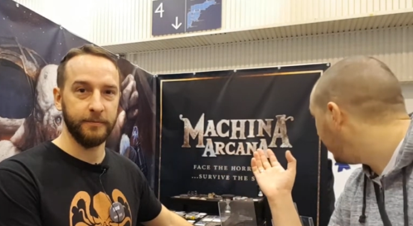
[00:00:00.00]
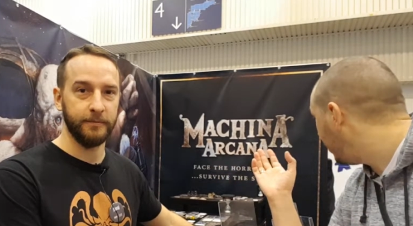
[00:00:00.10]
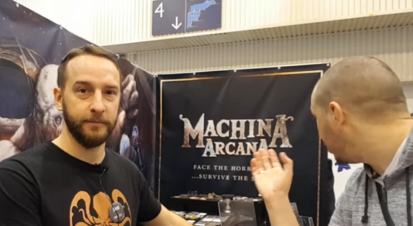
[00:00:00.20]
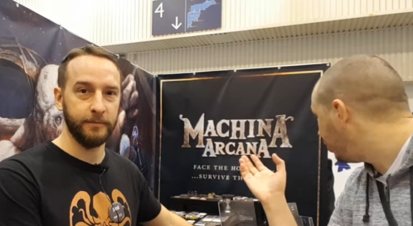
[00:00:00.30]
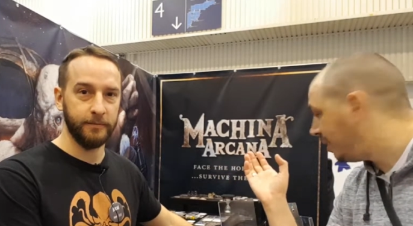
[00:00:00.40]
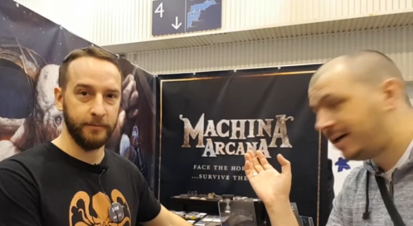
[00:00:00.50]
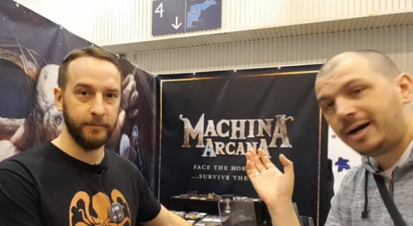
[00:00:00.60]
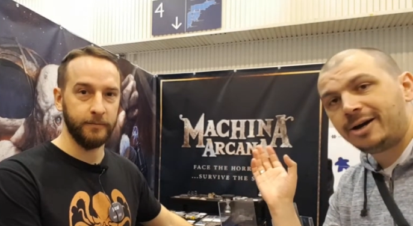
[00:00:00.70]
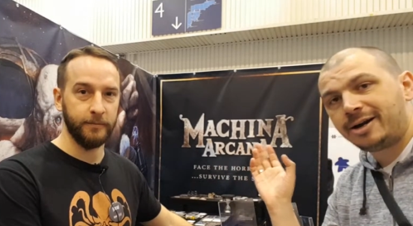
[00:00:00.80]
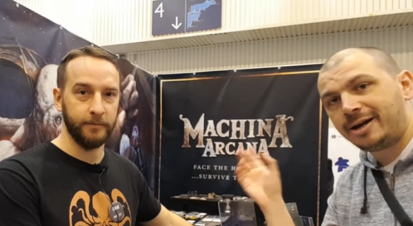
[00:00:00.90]
Speaker 1: Machina
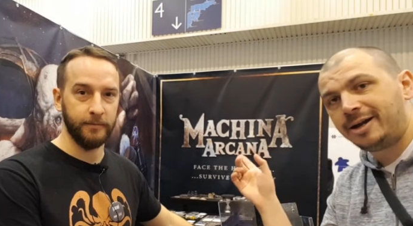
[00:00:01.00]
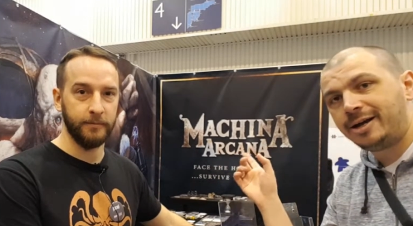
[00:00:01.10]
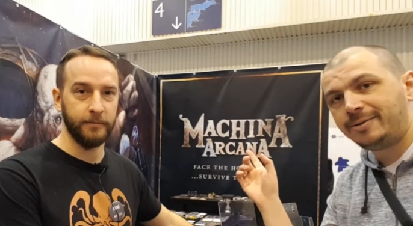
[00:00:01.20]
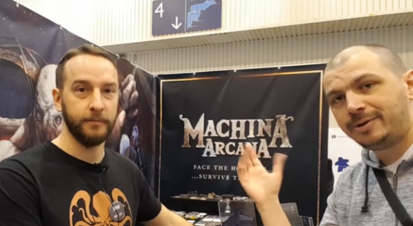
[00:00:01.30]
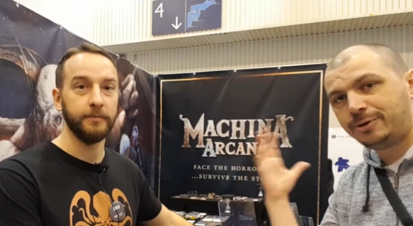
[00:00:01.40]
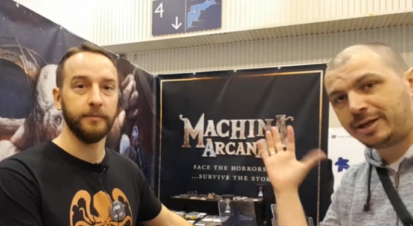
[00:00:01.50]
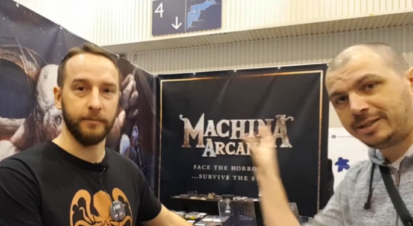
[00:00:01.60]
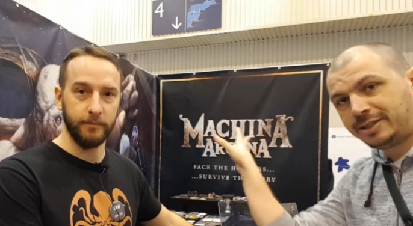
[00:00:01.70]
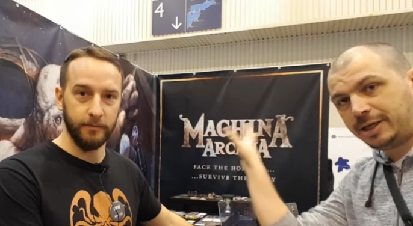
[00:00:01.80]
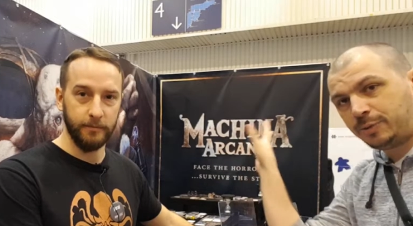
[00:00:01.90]
Arcana. You can
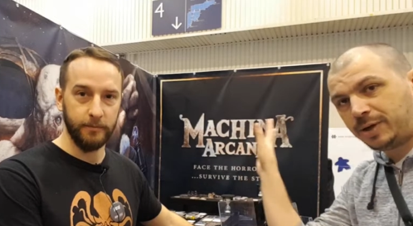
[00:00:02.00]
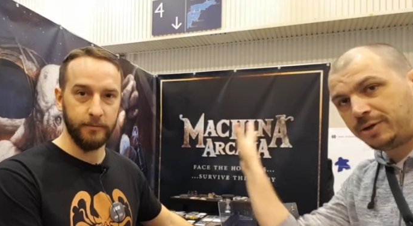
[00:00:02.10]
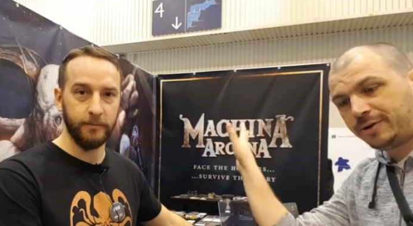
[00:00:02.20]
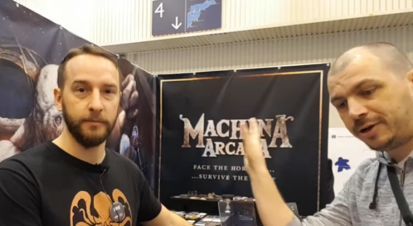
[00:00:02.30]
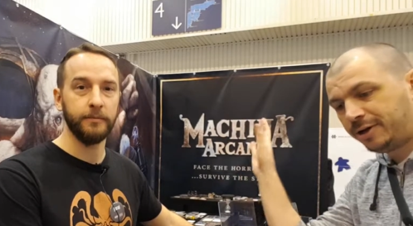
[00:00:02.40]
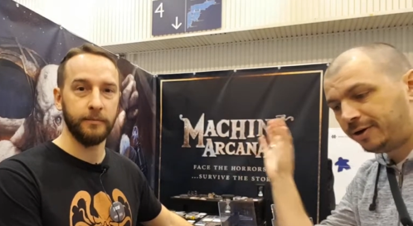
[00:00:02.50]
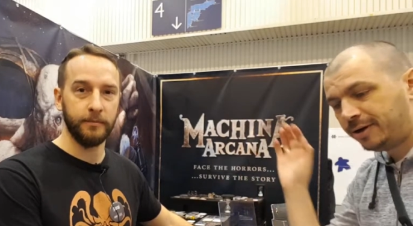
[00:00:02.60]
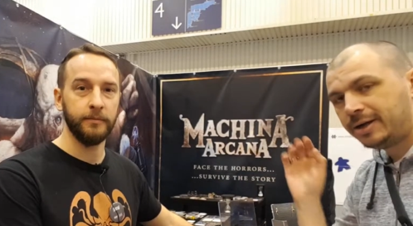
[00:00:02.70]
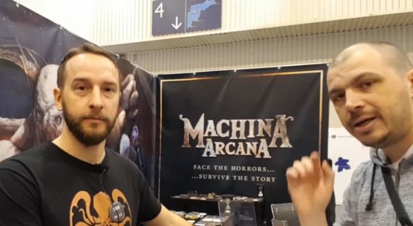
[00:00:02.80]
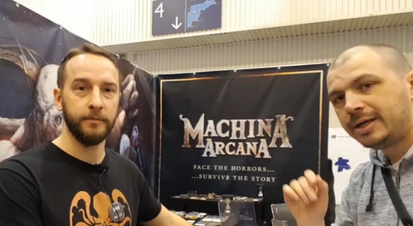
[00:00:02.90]
see it right over here.
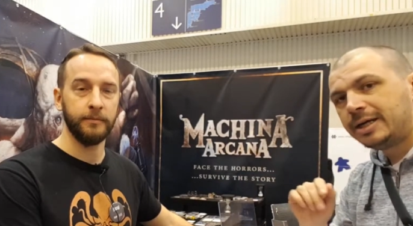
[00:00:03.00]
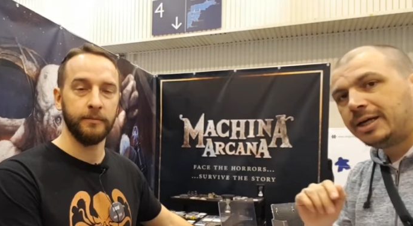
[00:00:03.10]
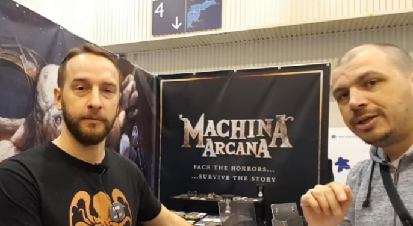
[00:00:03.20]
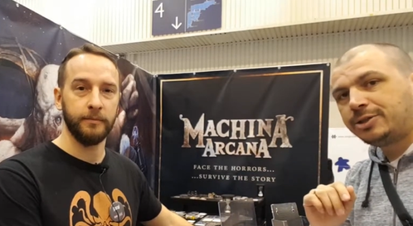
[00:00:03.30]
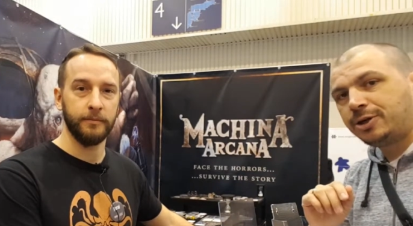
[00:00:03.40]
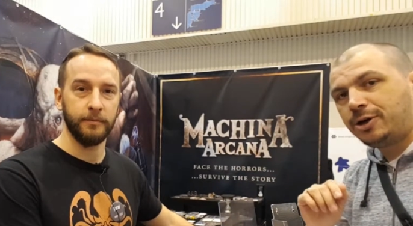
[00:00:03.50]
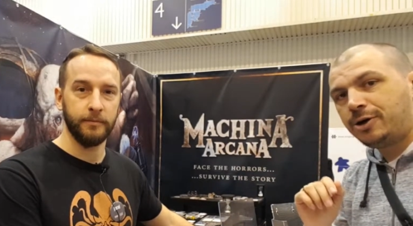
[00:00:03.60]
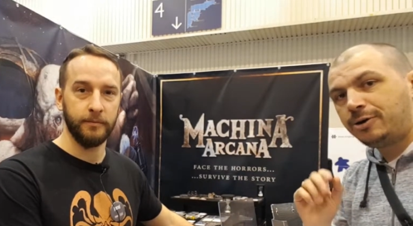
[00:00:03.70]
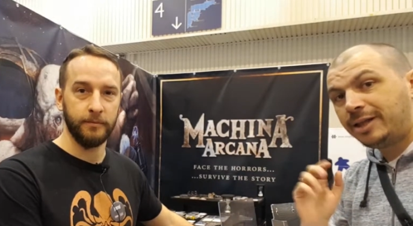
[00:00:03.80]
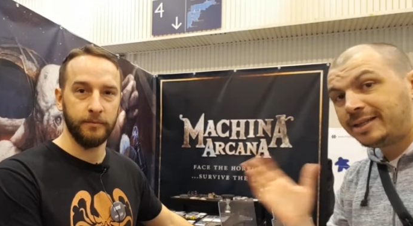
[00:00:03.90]

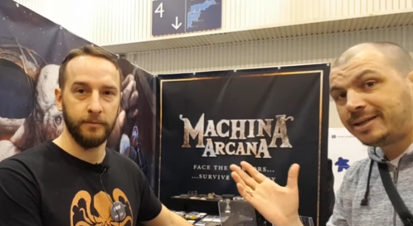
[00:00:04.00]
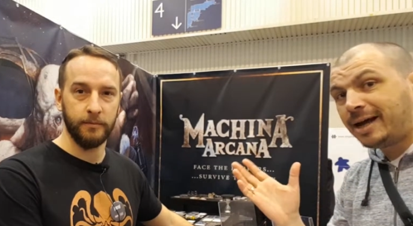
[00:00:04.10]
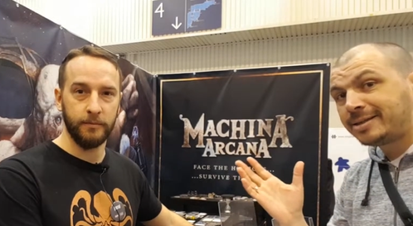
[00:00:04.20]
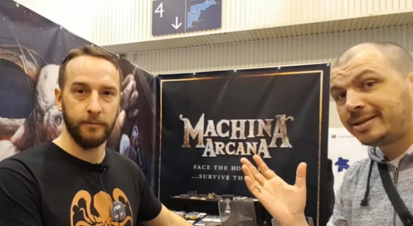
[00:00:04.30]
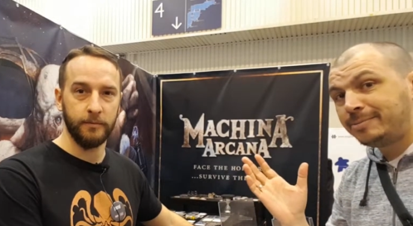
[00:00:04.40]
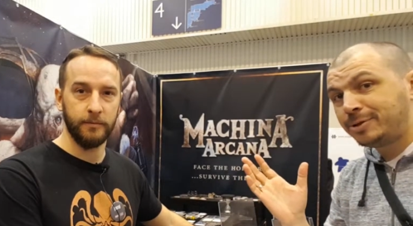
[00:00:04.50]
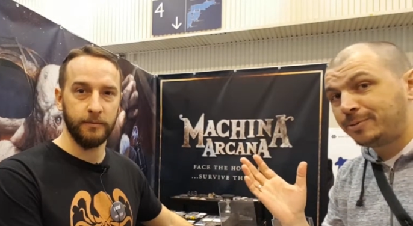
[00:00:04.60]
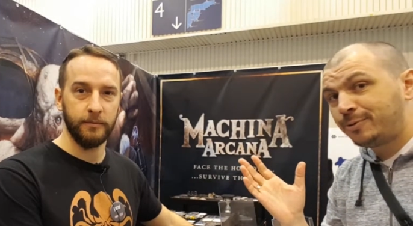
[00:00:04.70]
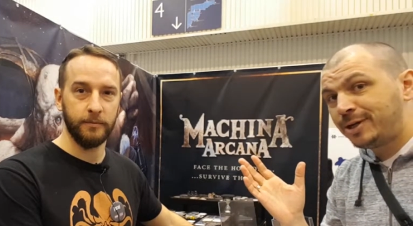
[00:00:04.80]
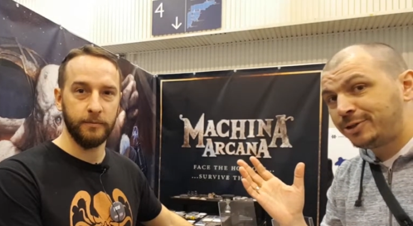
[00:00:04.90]
So let's ask him
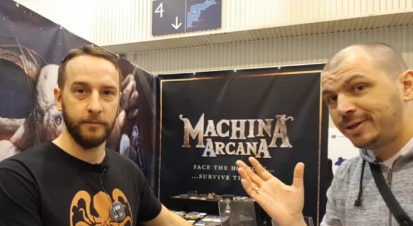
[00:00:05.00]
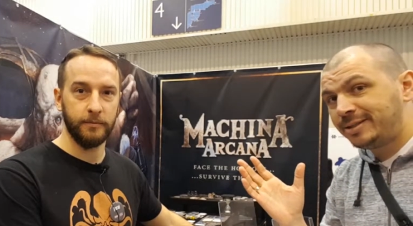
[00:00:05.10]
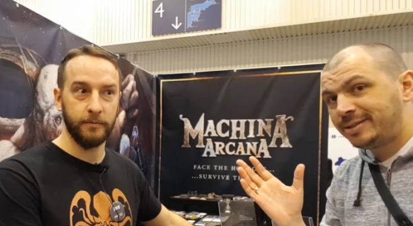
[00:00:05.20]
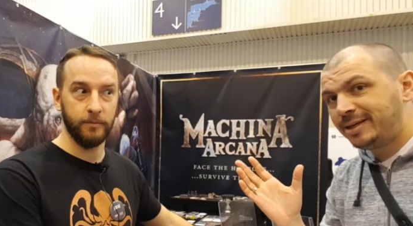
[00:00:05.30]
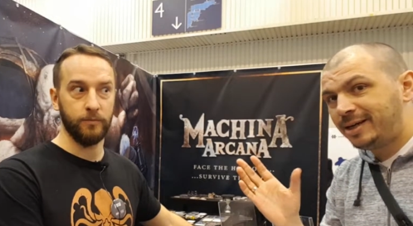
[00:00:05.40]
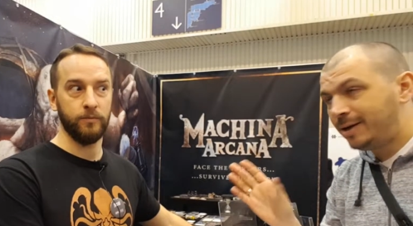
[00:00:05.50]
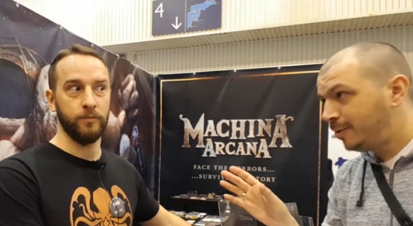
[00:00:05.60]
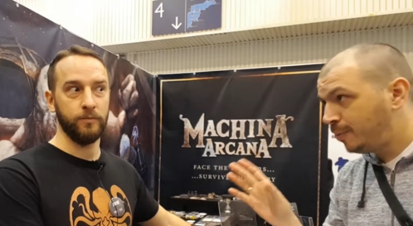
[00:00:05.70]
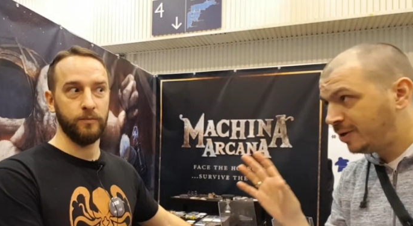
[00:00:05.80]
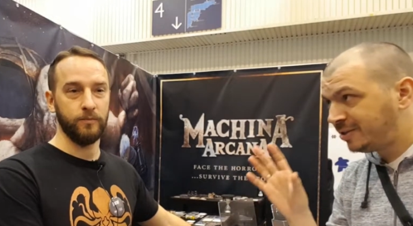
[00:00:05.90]
some questions and see
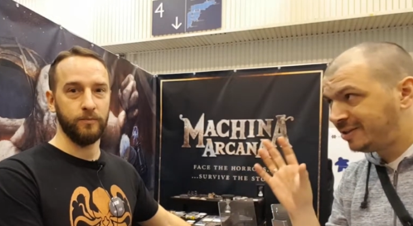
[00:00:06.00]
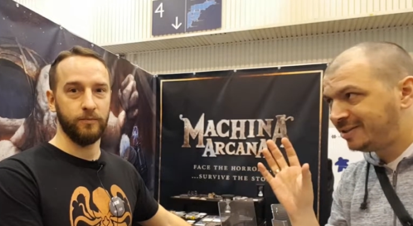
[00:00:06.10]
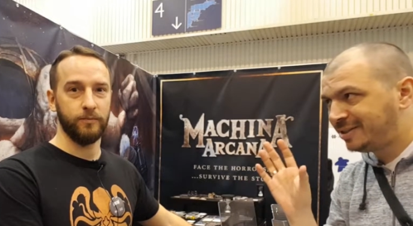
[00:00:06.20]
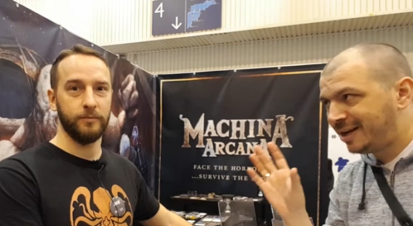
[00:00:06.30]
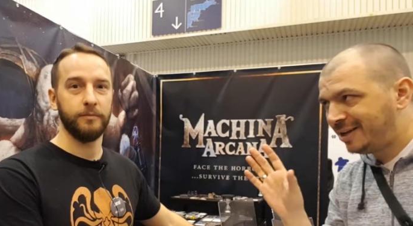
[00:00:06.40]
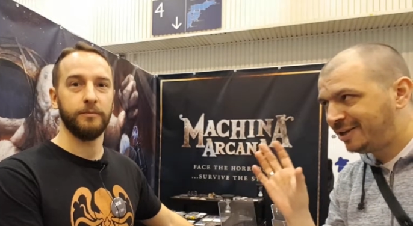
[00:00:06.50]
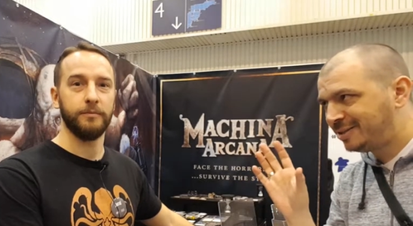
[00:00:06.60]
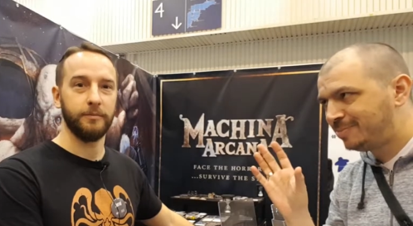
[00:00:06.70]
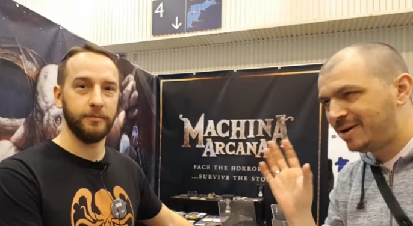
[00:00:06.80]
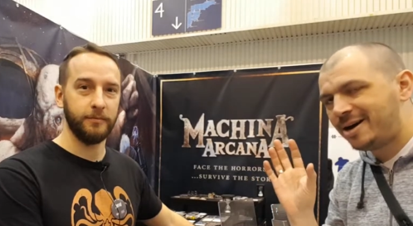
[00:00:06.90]
what's inside his
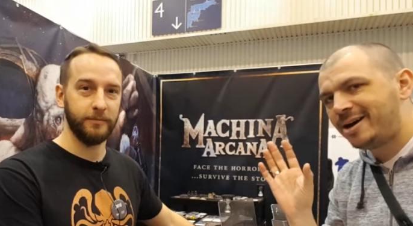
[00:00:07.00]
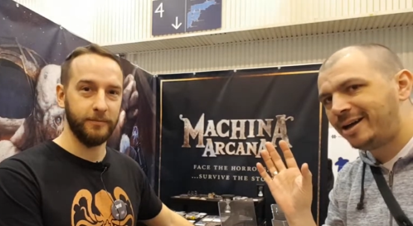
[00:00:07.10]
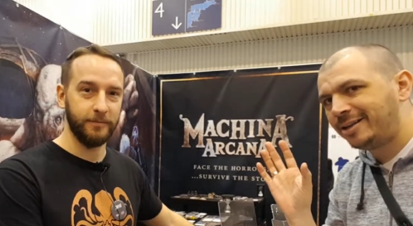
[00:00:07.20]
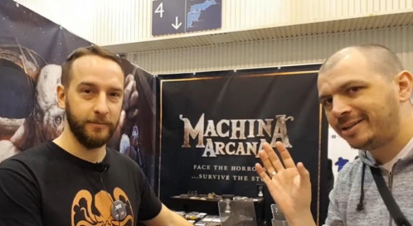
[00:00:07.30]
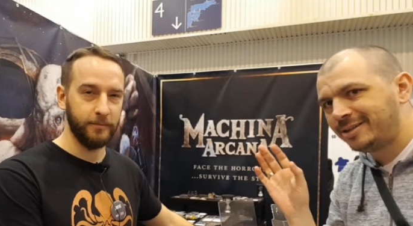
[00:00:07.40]
mind.